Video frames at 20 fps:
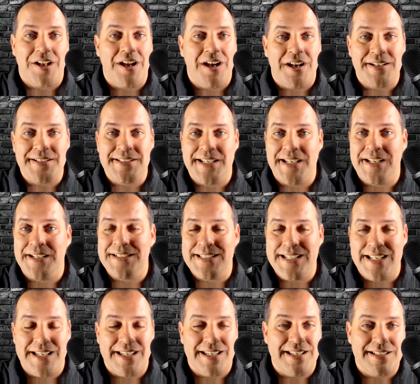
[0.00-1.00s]
content,
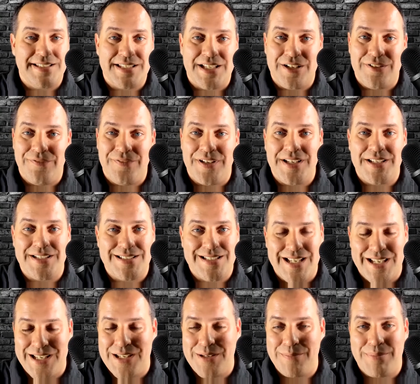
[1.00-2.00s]
taking selfies,
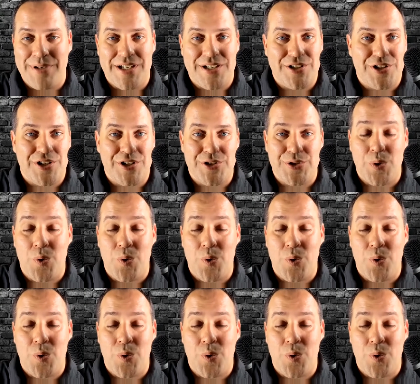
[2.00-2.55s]
taking pictures,